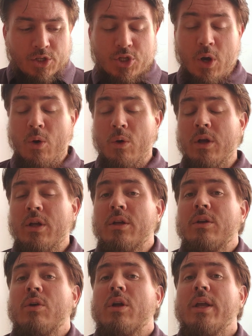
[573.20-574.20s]
So
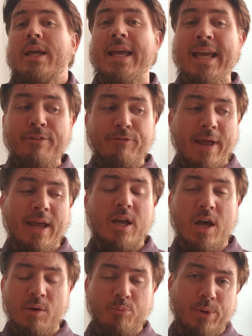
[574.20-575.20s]
if a
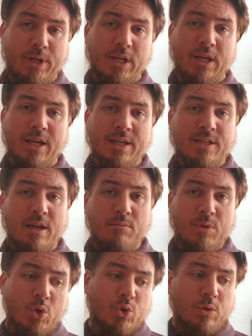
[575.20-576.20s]
company is a
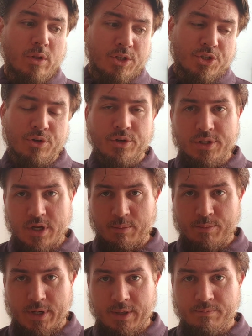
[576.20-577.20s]
mutual insurance
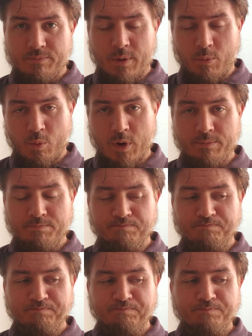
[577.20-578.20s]
company, number one,
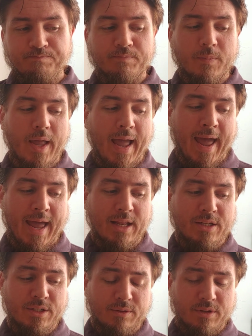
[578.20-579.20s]

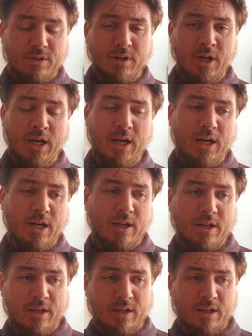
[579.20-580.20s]
and uh,
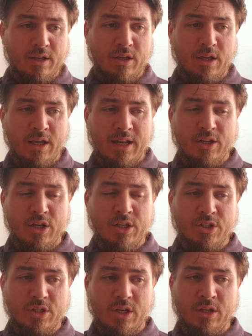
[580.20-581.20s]
it
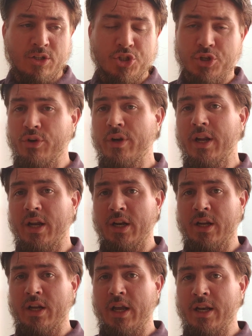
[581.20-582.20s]
is insuring
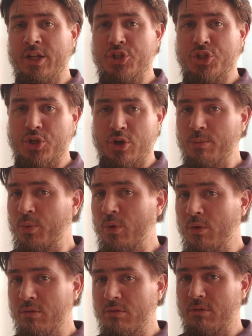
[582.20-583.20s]
an, an
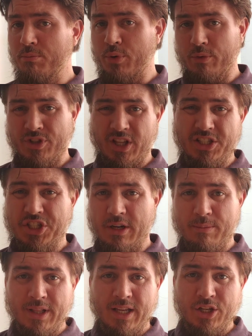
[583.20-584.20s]
insurable,
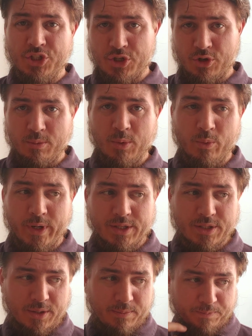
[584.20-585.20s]
legitimately insurable
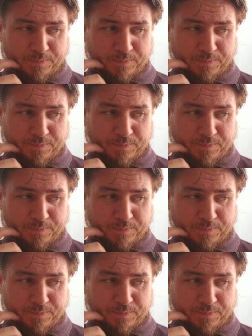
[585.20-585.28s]
risk,